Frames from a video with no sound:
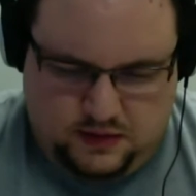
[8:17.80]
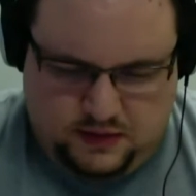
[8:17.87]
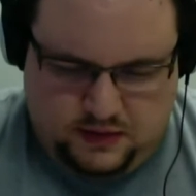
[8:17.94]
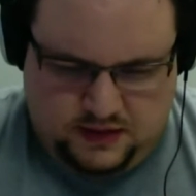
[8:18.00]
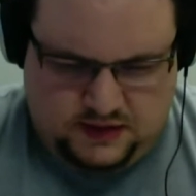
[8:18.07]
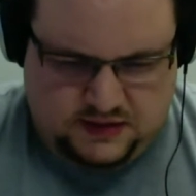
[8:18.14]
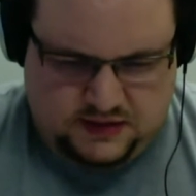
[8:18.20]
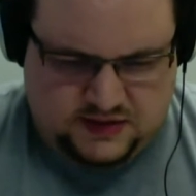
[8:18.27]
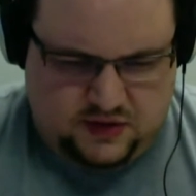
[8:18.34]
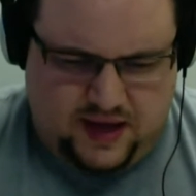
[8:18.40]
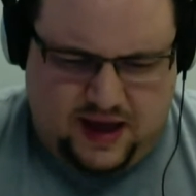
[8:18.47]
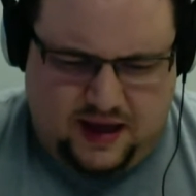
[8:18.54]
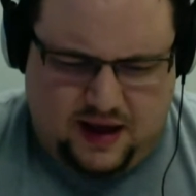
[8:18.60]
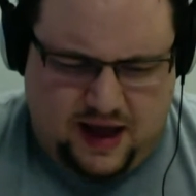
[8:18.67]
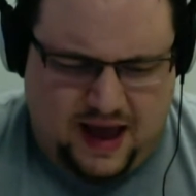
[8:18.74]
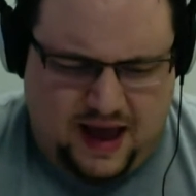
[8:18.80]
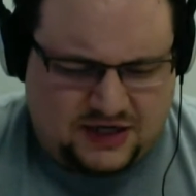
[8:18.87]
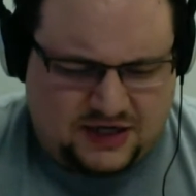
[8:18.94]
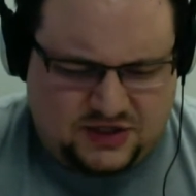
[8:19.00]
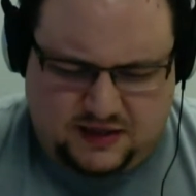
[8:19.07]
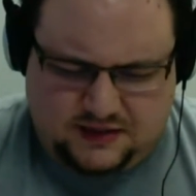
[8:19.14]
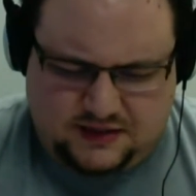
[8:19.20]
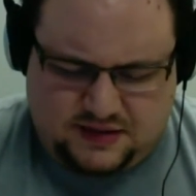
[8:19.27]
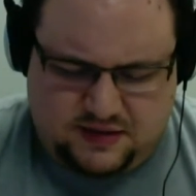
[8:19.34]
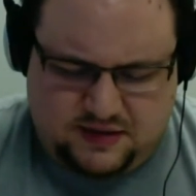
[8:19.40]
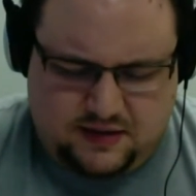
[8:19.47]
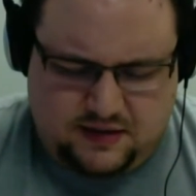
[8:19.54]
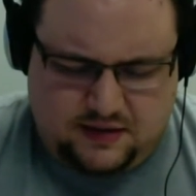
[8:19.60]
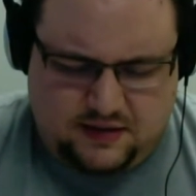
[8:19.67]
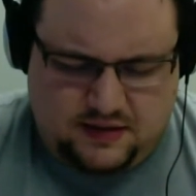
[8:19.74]
So yeah,
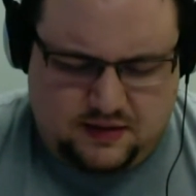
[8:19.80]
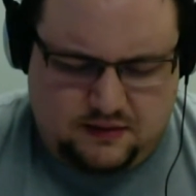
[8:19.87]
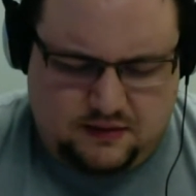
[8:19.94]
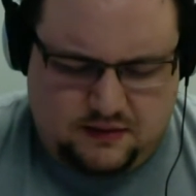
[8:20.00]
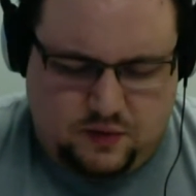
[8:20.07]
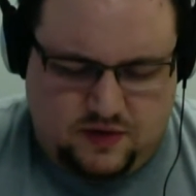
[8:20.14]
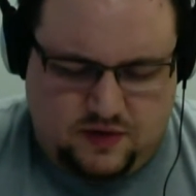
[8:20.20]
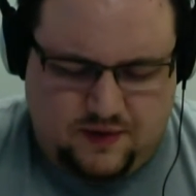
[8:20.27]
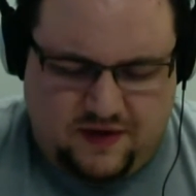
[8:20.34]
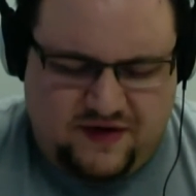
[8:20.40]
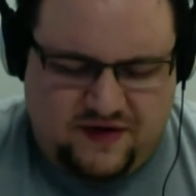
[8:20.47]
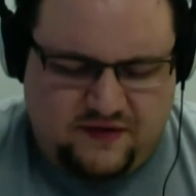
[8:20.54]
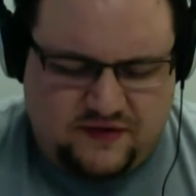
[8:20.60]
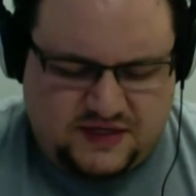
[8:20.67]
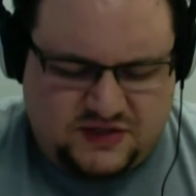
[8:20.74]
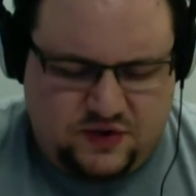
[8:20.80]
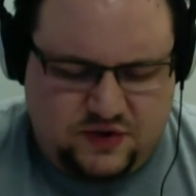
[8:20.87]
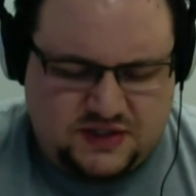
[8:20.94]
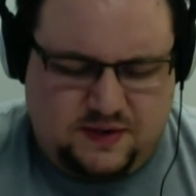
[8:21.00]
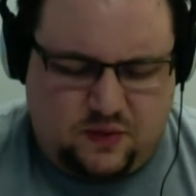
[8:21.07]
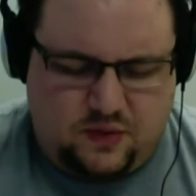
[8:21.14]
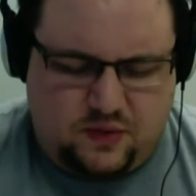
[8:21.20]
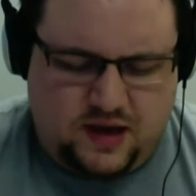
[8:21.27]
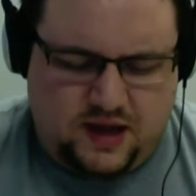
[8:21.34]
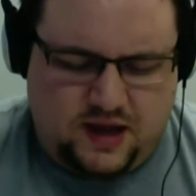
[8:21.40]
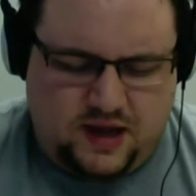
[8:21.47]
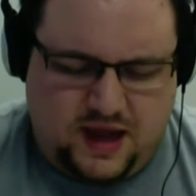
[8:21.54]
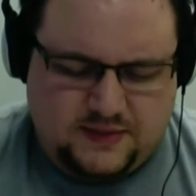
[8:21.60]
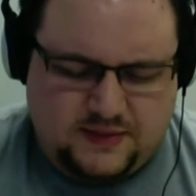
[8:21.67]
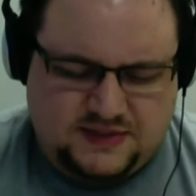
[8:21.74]
one of my favorite stories about working at
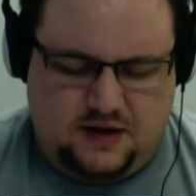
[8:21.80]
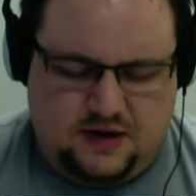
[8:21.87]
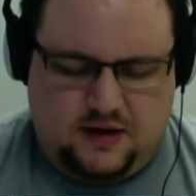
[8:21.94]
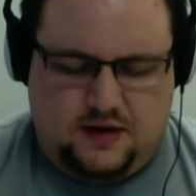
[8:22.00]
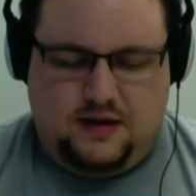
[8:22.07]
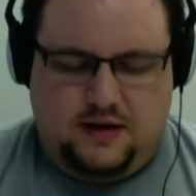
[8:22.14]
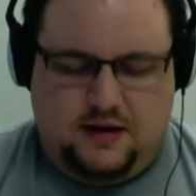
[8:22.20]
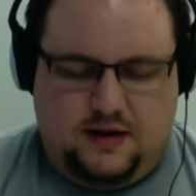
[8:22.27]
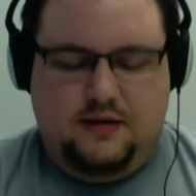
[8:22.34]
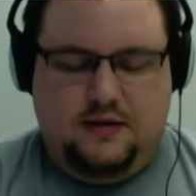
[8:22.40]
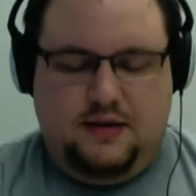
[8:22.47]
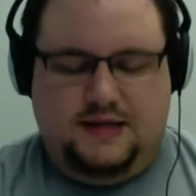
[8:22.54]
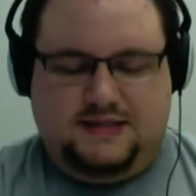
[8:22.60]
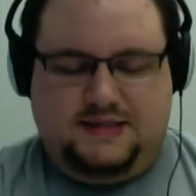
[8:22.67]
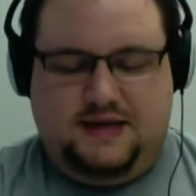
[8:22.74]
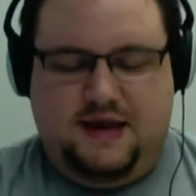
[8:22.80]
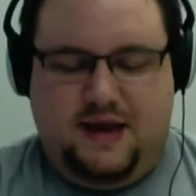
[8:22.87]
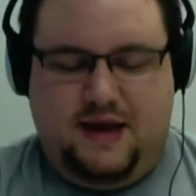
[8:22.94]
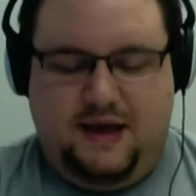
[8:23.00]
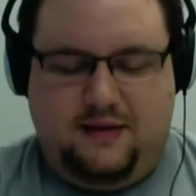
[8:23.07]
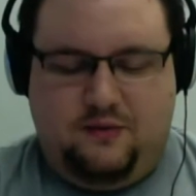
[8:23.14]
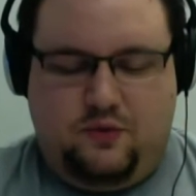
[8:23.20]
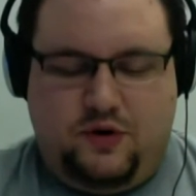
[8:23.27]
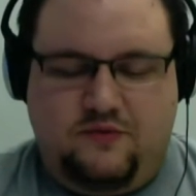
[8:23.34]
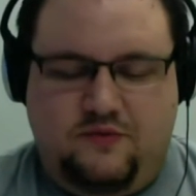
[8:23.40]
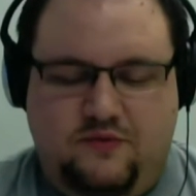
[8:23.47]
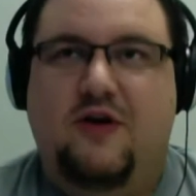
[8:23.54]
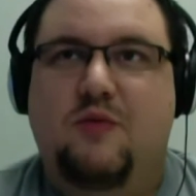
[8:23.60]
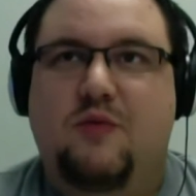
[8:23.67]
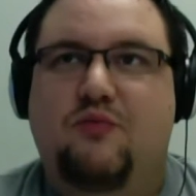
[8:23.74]
Amazon is I worked
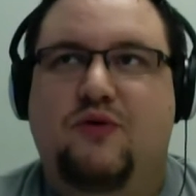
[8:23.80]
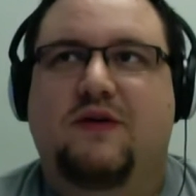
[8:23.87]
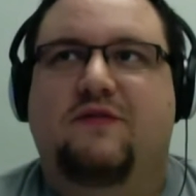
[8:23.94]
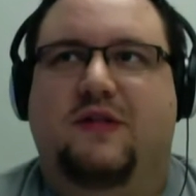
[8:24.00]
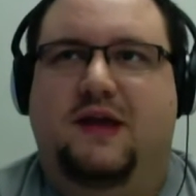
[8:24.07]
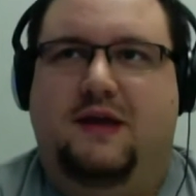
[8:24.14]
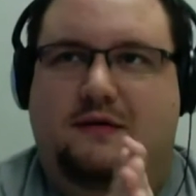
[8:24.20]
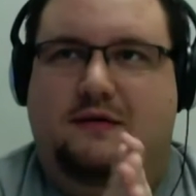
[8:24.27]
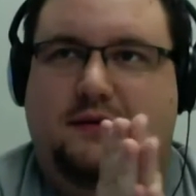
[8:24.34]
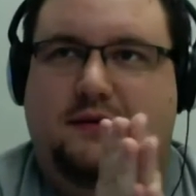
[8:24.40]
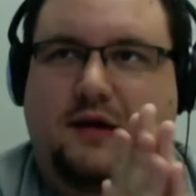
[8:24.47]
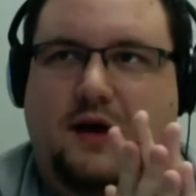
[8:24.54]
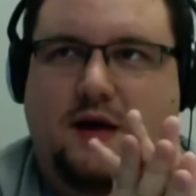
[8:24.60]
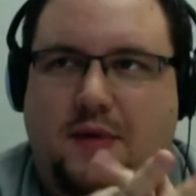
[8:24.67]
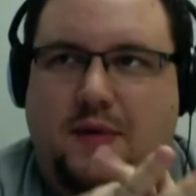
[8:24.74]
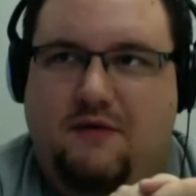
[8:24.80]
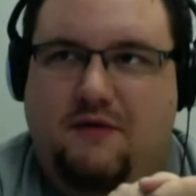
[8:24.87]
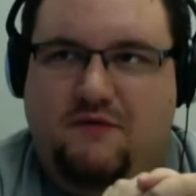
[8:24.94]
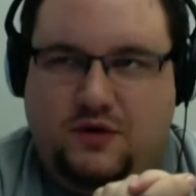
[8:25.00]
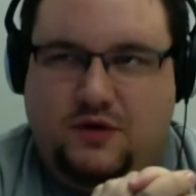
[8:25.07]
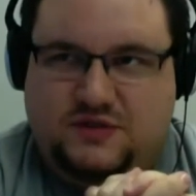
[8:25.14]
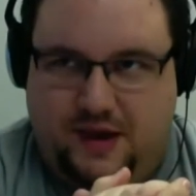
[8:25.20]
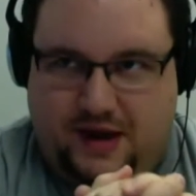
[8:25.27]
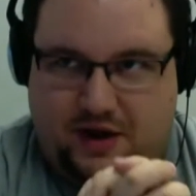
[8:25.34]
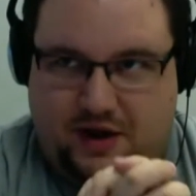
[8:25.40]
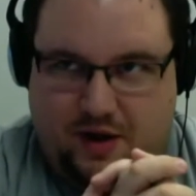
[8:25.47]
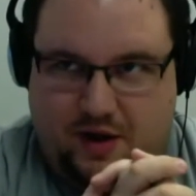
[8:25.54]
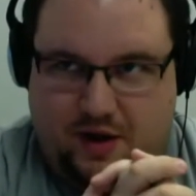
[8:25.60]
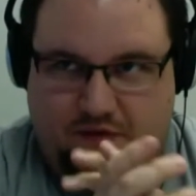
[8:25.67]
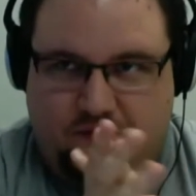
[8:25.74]
very briefly at Volkswagen
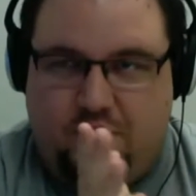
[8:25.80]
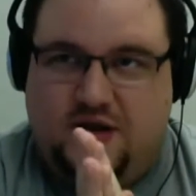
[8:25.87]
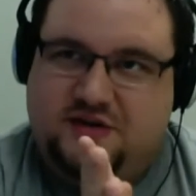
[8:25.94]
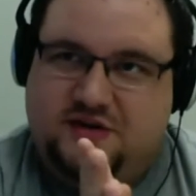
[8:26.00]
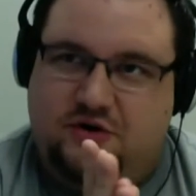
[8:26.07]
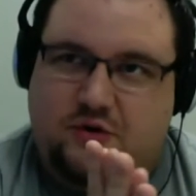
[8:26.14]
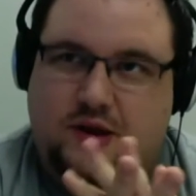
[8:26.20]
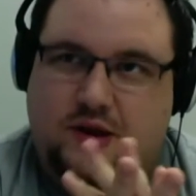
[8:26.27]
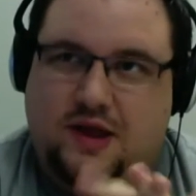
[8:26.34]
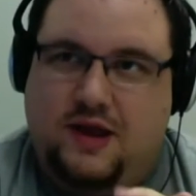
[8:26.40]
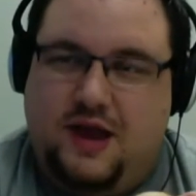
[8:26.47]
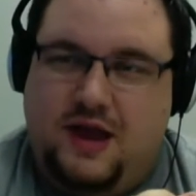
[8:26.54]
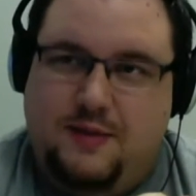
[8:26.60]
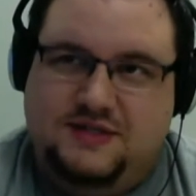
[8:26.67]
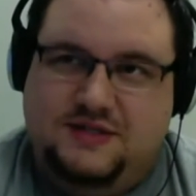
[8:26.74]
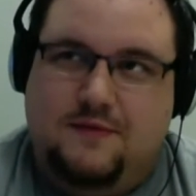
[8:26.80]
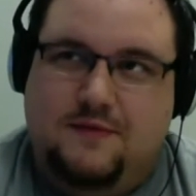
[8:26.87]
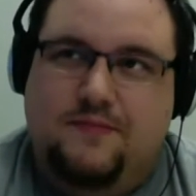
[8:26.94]
right before I started working at Amazon.